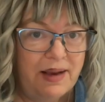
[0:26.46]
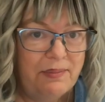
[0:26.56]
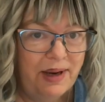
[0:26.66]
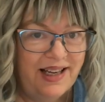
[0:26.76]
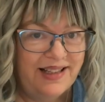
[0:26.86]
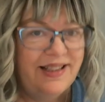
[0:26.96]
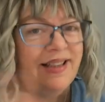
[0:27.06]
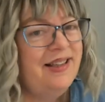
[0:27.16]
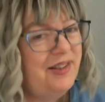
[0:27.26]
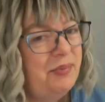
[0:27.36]
but
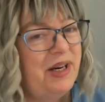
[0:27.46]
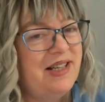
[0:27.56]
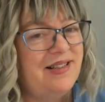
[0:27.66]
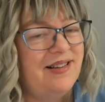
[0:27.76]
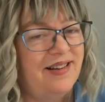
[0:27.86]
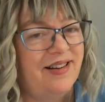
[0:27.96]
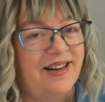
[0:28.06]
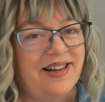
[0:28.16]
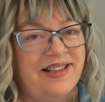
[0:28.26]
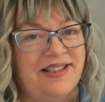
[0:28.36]
President of the
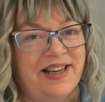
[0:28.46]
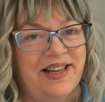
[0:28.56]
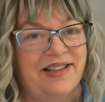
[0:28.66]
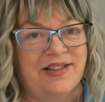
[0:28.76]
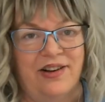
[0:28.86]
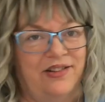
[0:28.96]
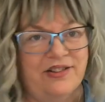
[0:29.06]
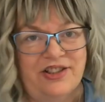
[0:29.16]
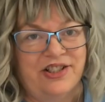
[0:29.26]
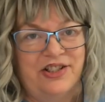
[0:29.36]
United States,
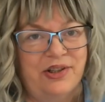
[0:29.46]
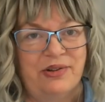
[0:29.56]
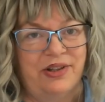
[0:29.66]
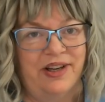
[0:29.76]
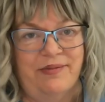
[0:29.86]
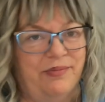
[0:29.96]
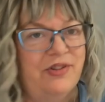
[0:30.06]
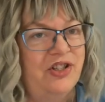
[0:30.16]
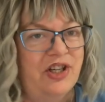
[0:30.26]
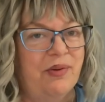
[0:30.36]
just due to
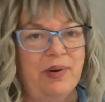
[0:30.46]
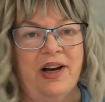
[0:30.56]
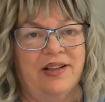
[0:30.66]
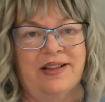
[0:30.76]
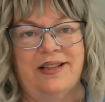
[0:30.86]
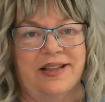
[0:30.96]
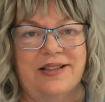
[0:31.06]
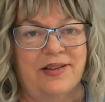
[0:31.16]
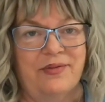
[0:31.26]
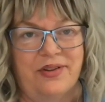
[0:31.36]

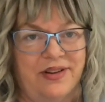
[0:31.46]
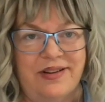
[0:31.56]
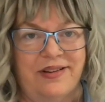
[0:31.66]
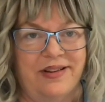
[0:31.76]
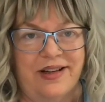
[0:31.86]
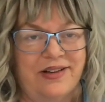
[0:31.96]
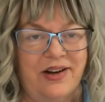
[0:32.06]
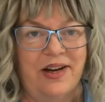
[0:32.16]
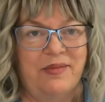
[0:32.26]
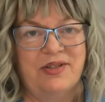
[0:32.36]
geopolitics of the
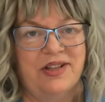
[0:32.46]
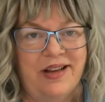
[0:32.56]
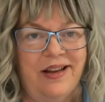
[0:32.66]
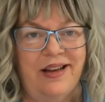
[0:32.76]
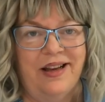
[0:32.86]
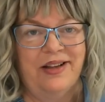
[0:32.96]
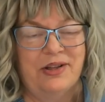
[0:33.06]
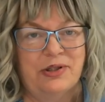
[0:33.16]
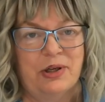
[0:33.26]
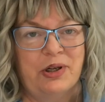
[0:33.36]
times and
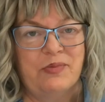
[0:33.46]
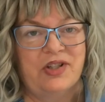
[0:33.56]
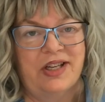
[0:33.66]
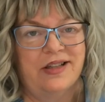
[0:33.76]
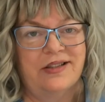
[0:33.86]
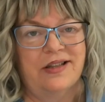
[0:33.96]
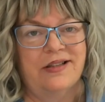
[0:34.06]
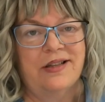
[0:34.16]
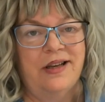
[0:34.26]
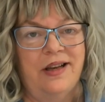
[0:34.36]
the
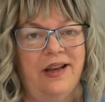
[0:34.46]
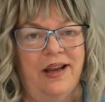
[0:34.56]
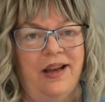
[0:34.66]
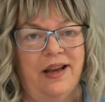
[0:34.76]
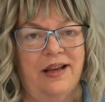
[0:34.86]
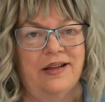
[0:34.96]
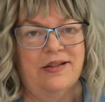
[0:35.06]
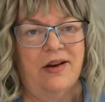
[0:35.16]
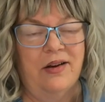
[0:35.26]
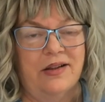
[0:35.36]
circumstances, is
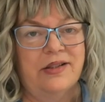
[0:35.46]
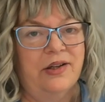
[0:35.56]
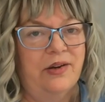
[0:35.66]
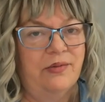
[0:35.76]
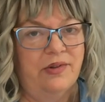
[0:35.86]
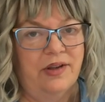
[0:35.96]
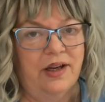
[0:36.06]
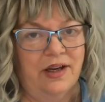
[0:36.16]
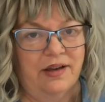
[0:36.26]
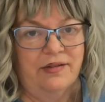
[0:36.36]
also
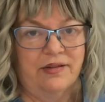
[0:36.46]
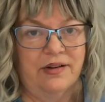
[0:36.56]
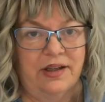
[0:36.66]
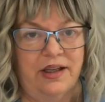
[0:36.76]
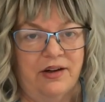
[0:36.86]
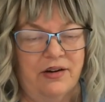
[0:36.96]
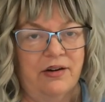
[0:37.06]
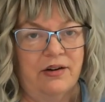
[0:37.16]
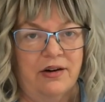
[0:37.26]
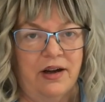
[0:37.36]
the
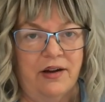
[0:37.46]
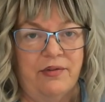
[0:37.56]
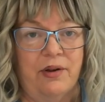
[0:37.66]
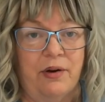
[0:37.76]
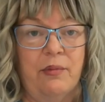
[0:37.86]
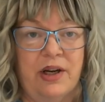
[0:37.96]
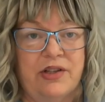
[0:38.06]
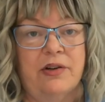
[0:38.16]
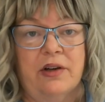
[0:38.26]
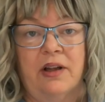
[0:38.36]
leader of the
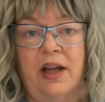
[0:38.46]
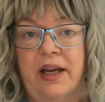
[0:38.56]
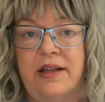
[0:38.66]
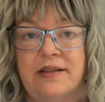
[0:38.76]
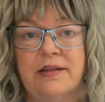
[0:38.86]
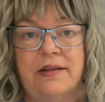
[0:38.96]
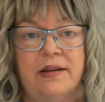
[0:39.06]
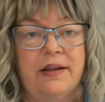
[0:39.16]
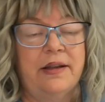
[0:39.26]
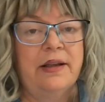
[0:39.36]
Western Alliance,
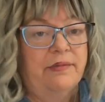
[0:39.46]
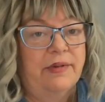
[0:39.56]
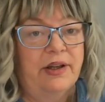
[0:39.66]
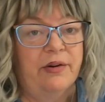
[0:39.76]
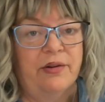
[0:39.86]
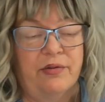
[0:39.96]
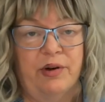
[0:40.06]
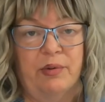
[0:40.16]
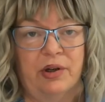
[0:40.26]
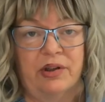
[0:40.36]
leader of the
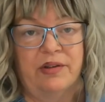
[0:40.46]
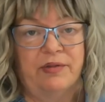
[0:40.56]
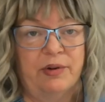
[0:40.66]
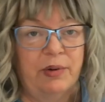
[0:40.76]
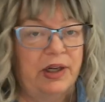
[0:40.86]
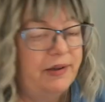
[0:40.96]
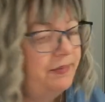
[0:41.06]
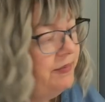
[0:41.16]
free world, if you want.